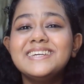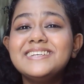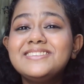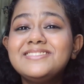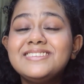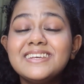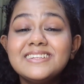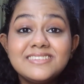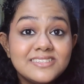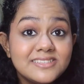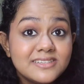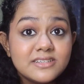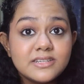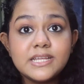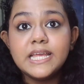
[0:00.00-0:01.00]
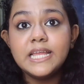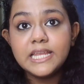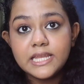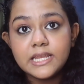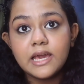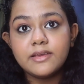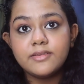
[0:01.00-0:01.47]
it's
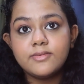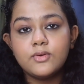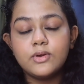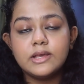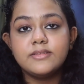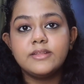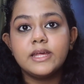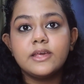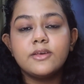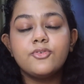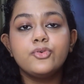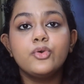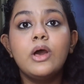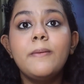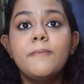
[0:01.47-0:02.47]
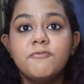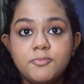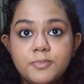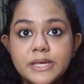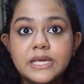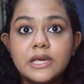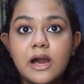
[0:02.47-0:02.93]
really nice, you guys. Like, if you
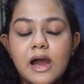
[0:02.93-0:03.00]
have big